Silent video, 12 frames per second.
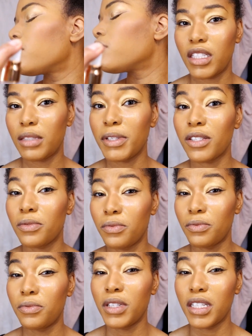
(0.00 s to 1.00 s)
It smells
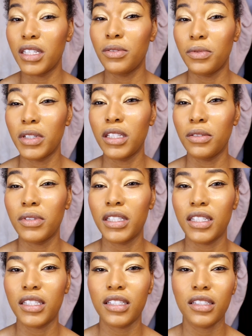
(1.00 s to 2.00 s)
really, really,
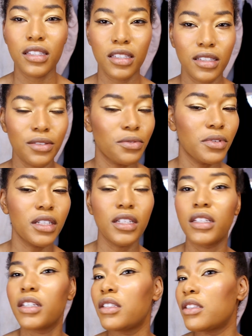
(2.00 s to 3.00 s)
really nice.
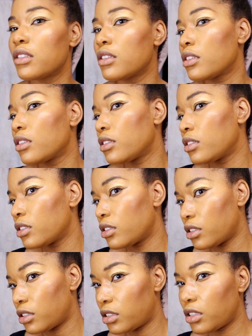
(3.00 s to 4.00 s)
Really nice.
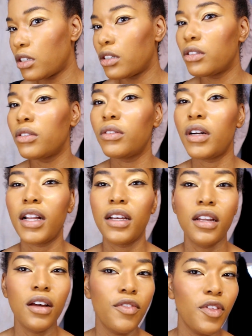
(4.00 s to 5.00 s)
So I
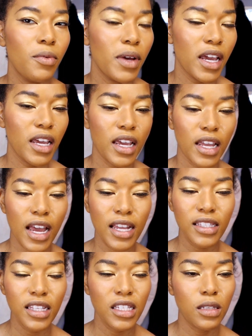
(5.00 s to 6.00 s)
love the way it
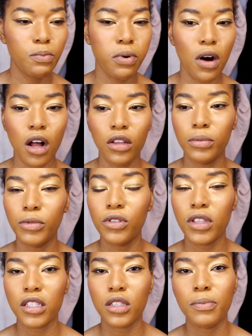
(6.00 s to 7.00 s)
has this
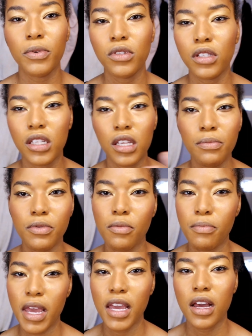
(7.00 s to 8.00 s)
polymer that's supposed to keep your
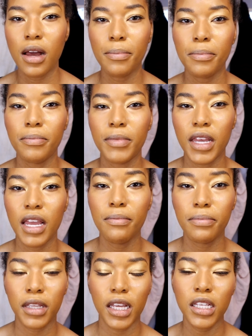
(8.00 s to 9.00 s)
makeup
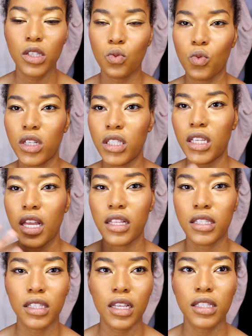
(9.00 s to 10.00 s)
in place. Once
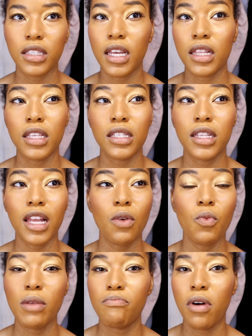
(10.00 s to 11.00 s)
it's like this
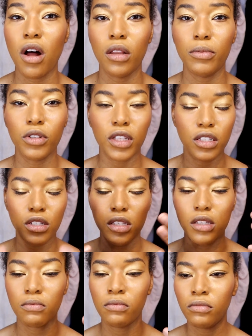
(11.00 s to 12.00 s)
lightweight polymer that
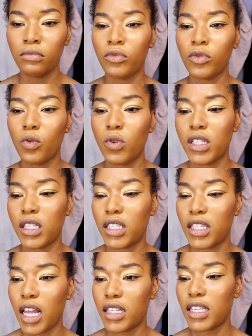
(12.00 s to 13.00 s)
just, once it
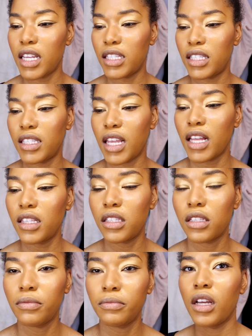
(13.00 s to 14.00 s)

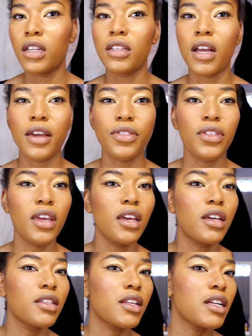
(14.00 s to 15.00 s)
sets. And I
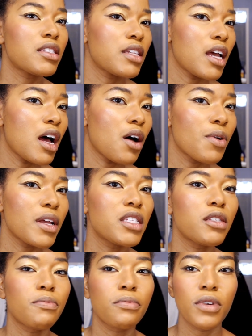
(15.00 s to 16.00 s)
think that's how
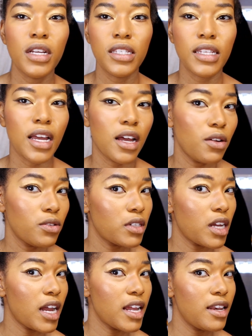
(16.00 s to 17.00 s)
it sprays out.
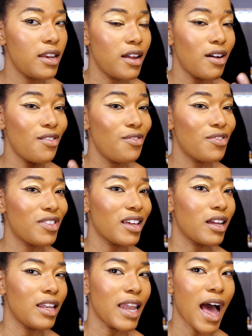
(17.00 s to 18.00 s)
I love
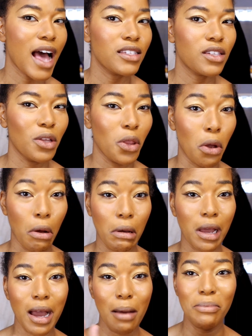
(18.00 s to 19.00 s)
the glass
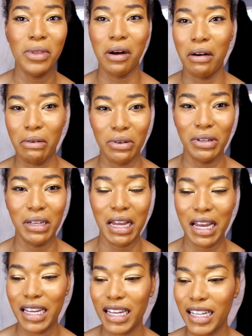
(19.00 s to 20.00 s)
look. I'm not gonna
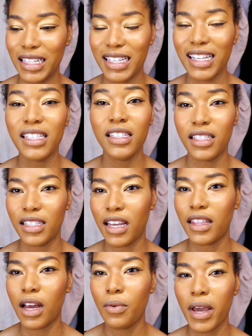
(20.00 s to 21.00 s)
lie. It doesn't
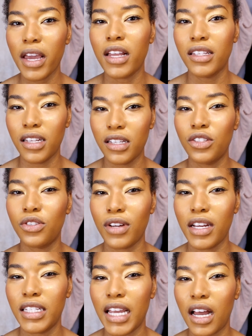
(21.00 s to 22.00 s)
stay that way. It does
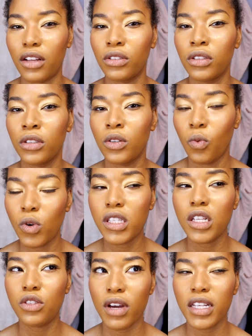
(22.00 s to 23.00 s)
dry down. Once
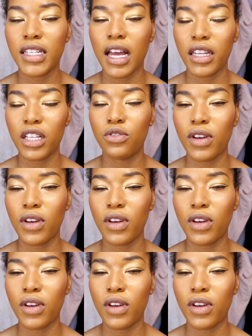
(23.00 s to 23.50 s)
it dries down